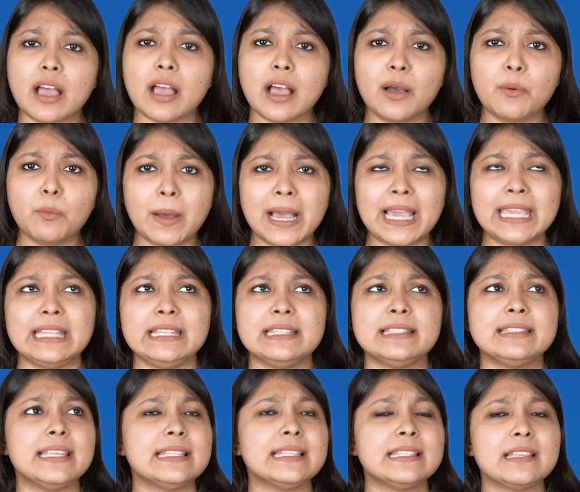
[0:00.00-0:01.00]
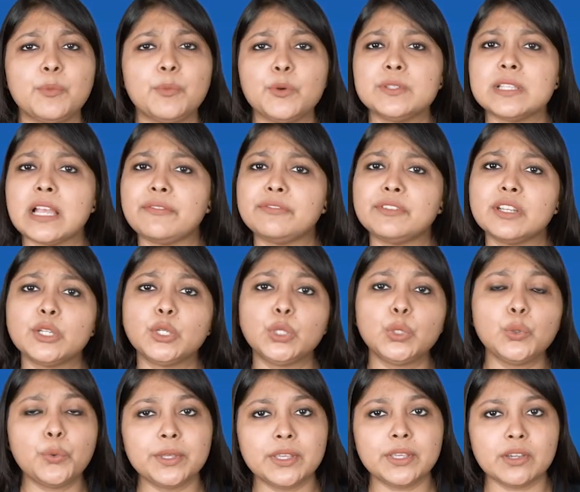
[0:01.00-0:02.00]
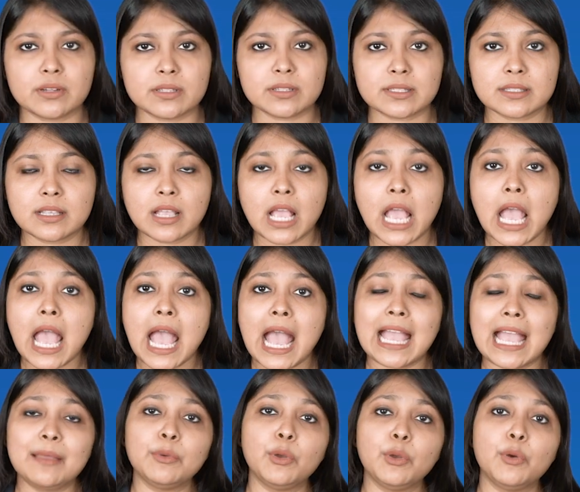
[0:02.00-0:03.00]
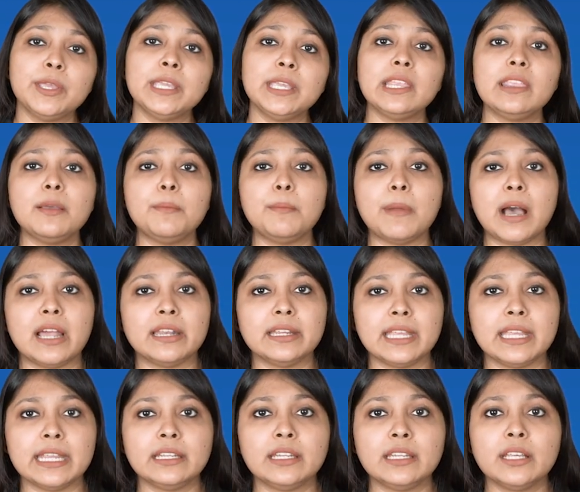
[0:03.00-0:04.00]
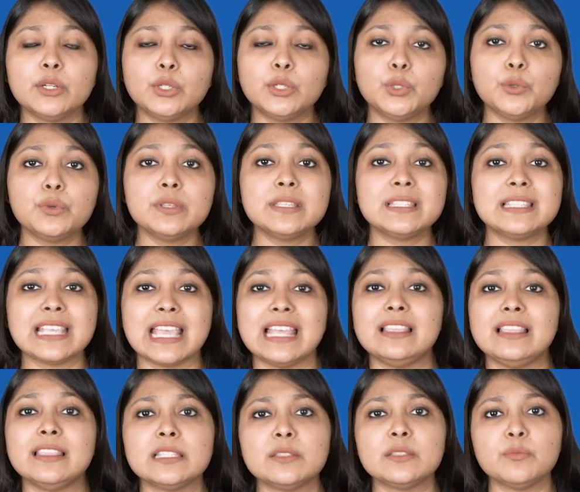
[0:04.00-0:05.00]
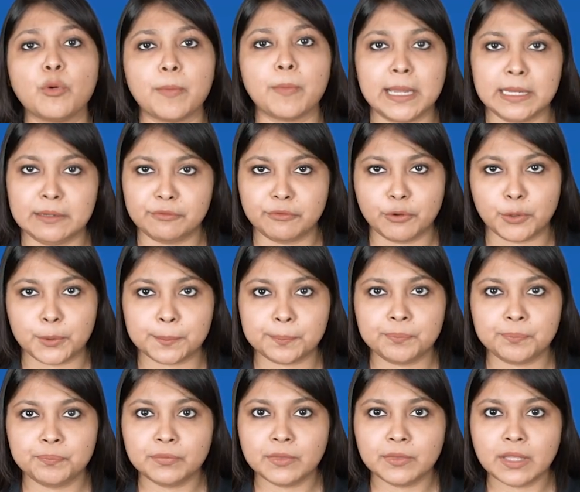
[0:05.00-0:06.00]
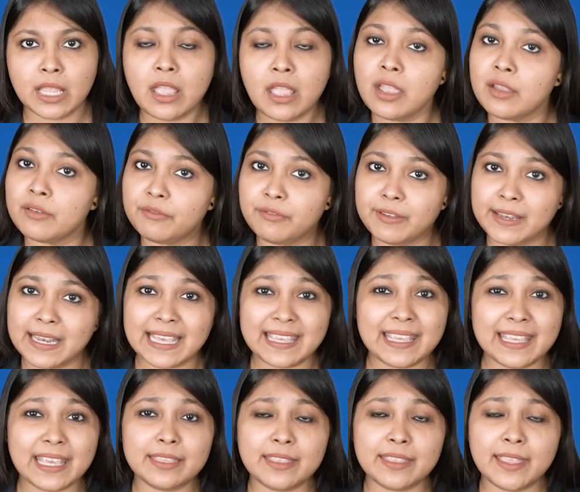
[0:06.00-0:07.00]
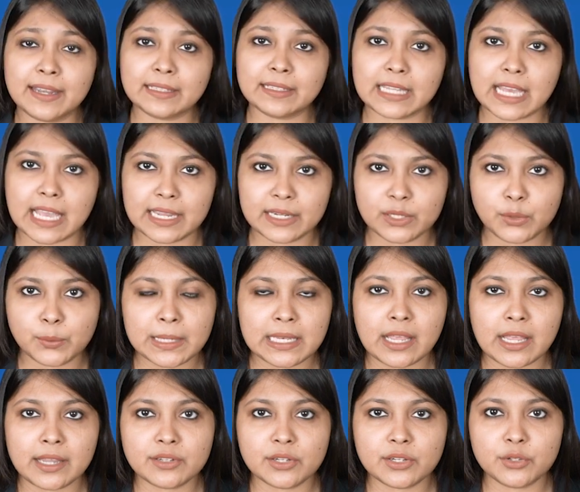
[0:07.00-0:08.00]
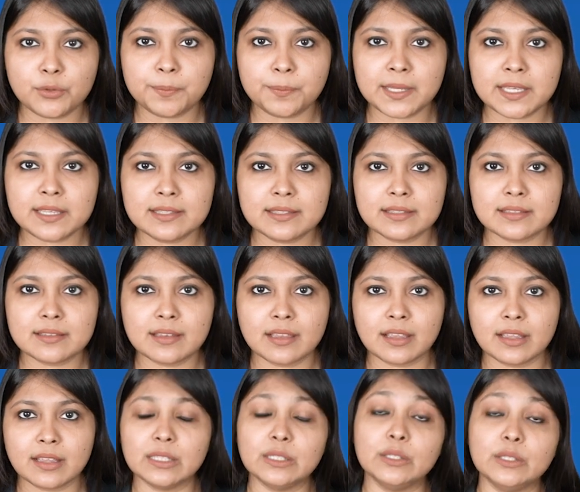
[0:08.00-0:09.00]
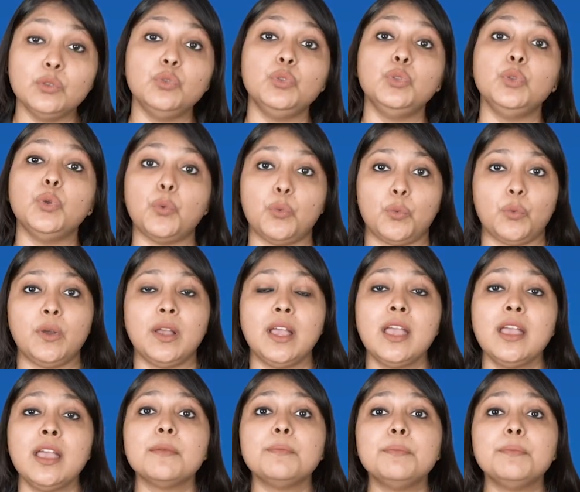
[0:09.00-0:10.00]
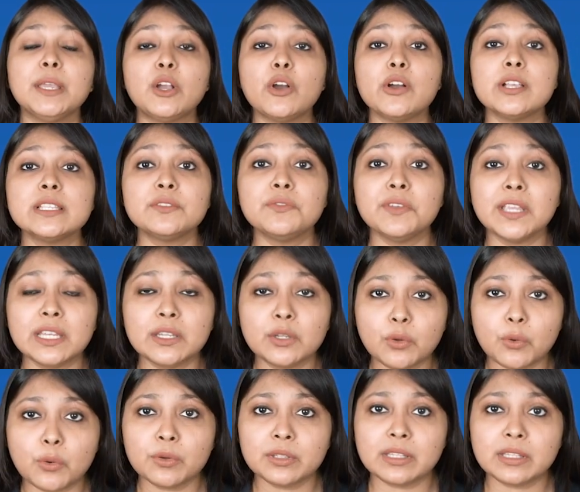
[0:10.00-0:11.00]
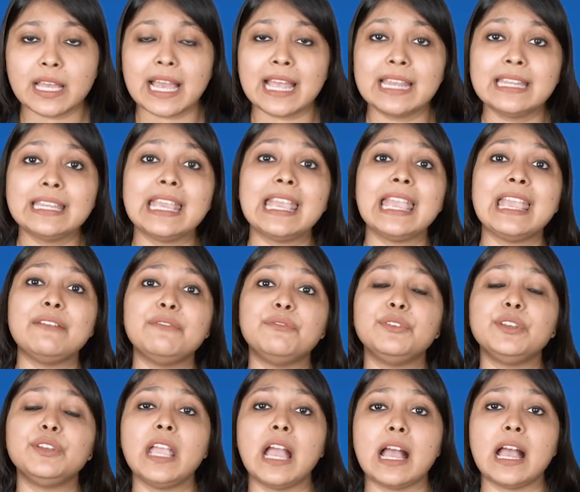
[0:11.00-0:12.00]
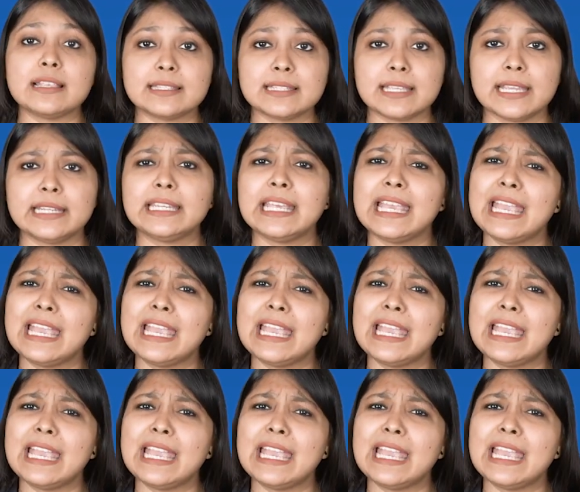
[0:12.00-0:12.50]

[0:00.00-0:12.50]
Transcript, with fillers: a while, say suppose after 2 years, I am going in the market to sell this mobile phone. Will I get the entire 1200 rupees? No. Because we know that every asset,